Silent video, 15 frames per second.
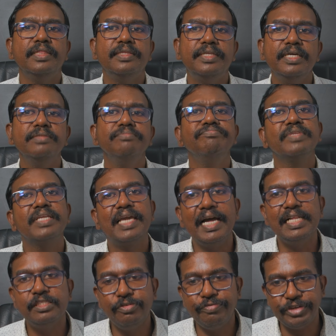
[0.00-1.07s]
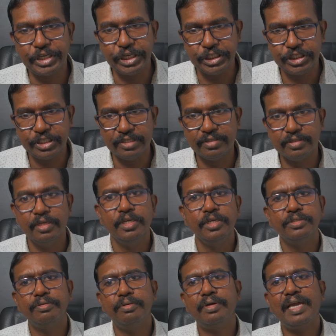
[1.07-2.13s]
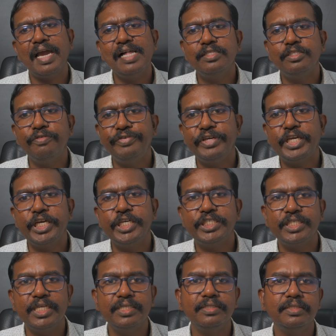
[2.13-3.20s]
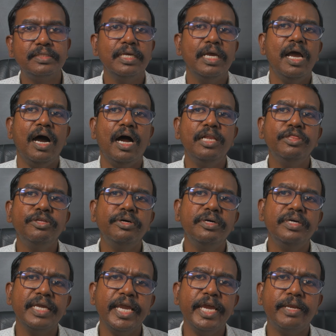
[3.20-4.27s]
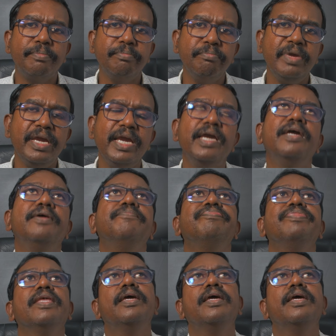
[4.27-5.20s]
Then calcifications. So calcifications, although it may